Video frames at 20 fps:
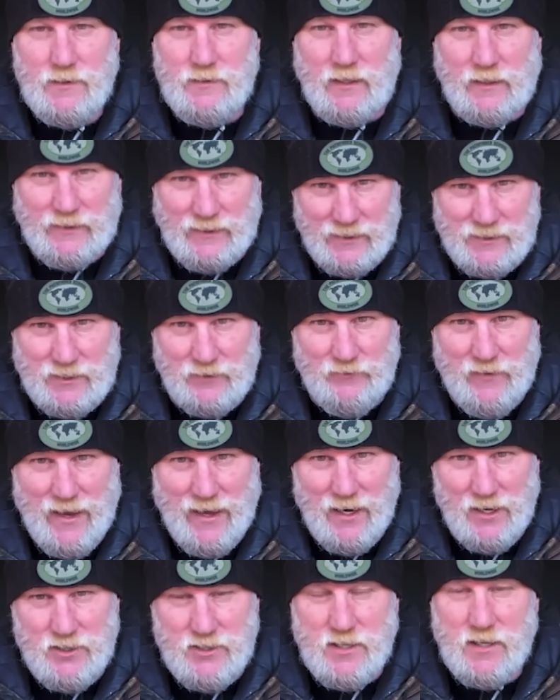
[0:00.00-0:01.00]
The
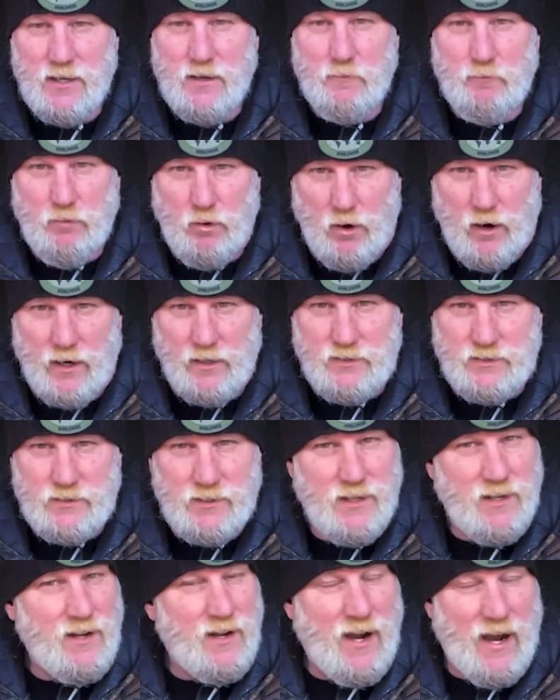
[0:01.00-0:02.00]
disadvantage, price.
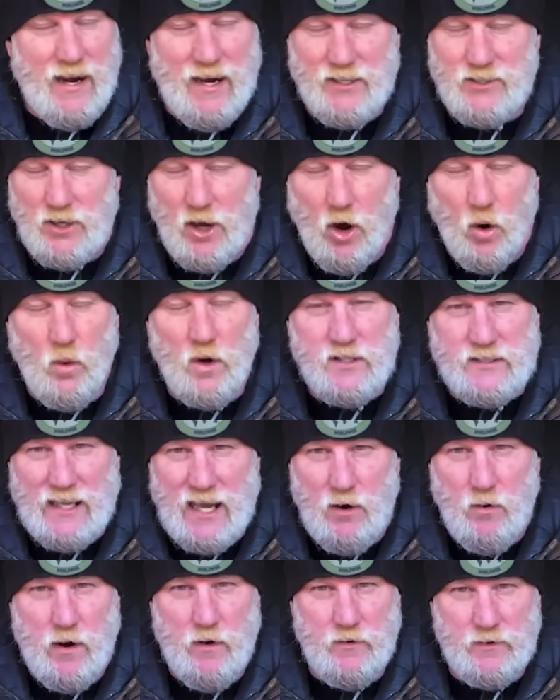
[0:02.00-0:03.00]
And it's always
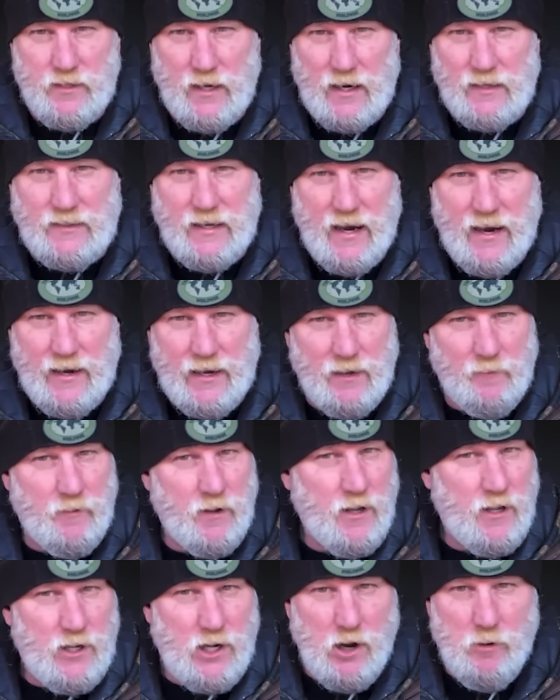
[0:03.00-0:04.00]
that way with titanium,
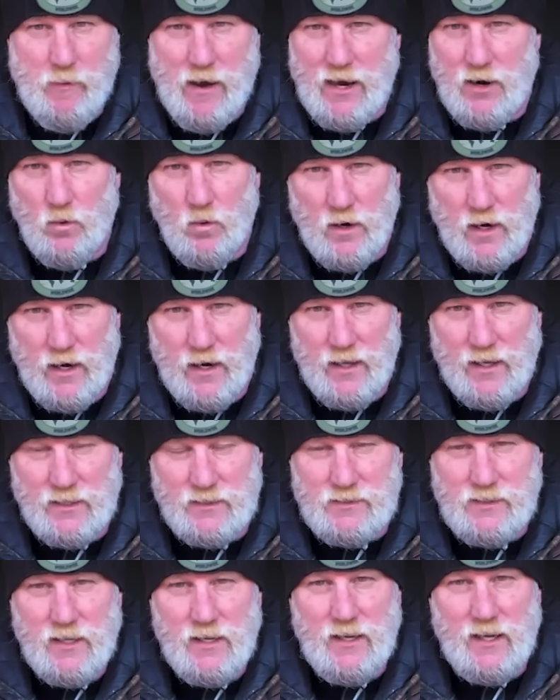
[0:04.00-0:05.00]
no matter what it
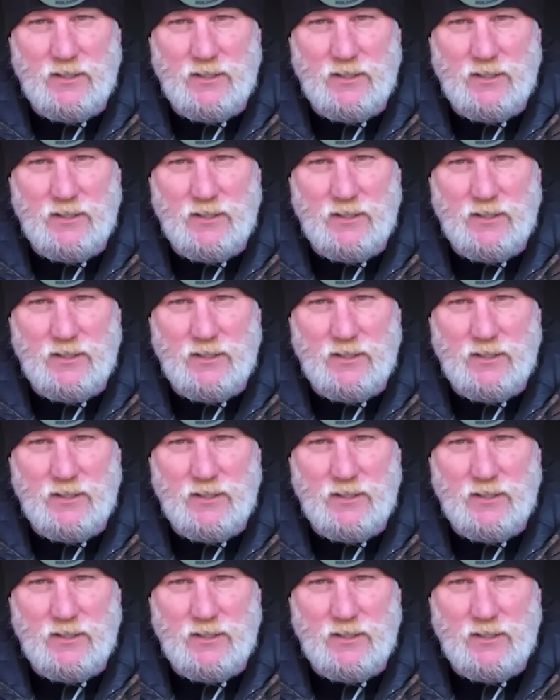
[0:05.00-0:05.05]
is.